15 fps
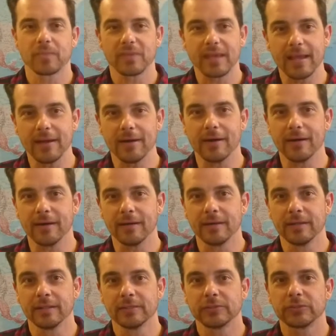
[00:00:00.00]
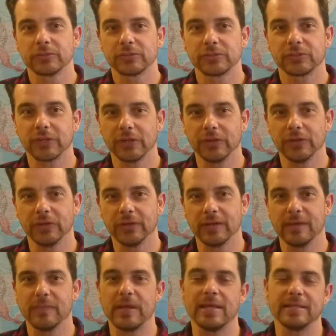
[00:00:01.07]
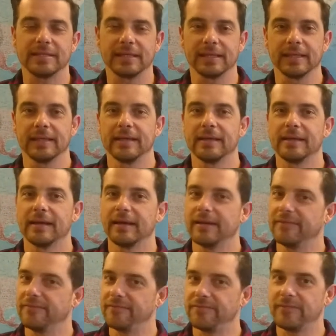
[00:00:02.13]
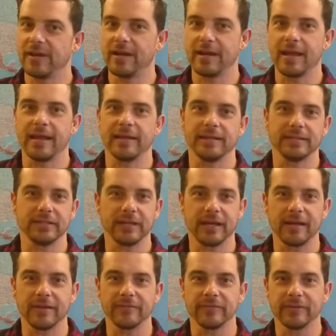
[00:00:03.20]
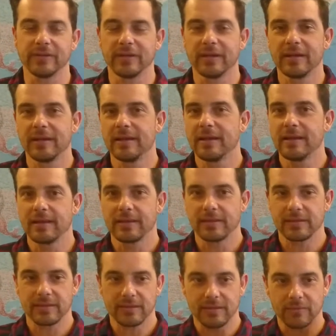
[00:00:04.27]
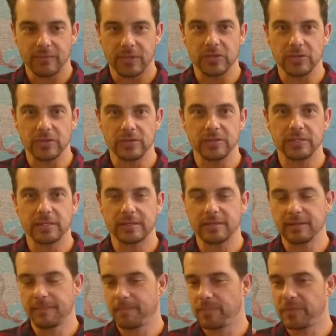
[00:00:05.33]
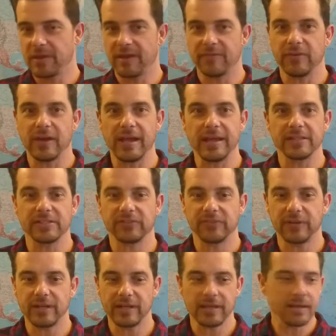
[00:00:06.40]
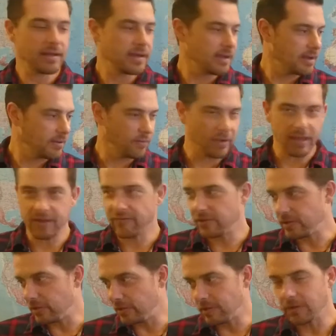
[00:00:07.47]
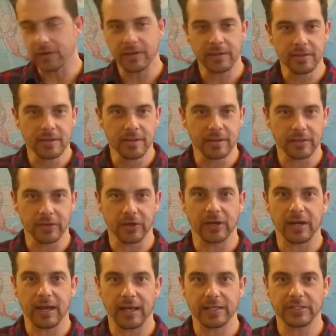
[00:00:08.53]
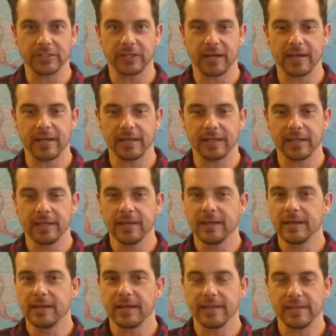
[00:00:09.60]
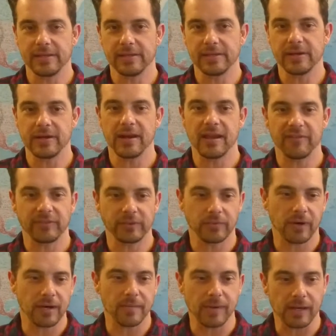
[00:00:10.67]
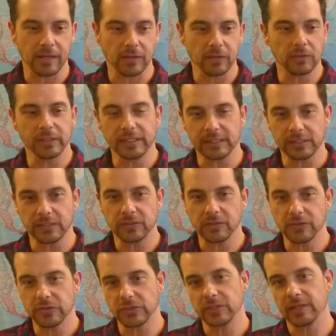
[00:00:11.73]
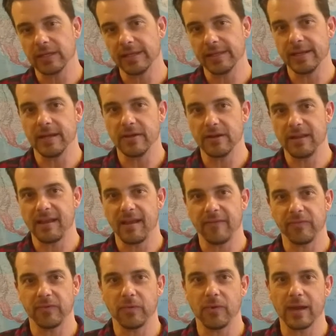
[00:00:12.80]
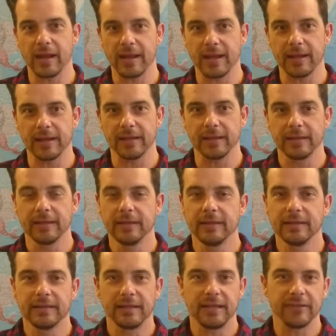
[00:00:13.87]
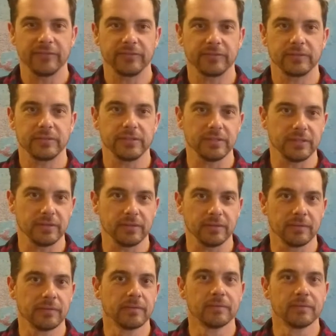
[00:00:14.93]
They are so amazing and very handy to have. When you use it, you have your hands free. Wherever you look, you got light shining, and you don't have to worry about holding a torch and then only have the one hand left to do